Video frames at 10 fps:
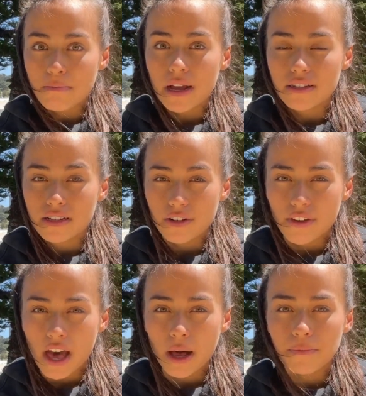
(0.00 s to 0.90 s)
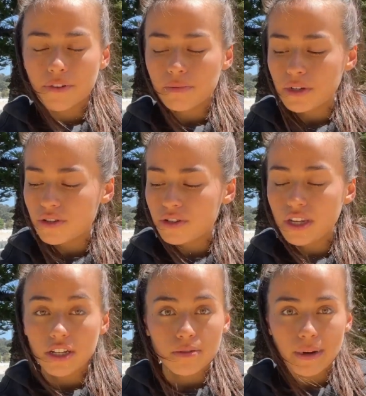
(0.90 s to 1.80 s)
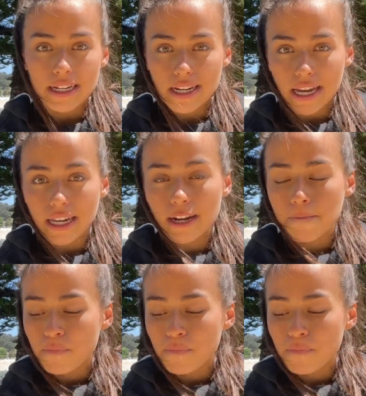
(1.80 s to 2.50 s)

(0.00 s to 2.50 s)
positive help for me to stick to my diet.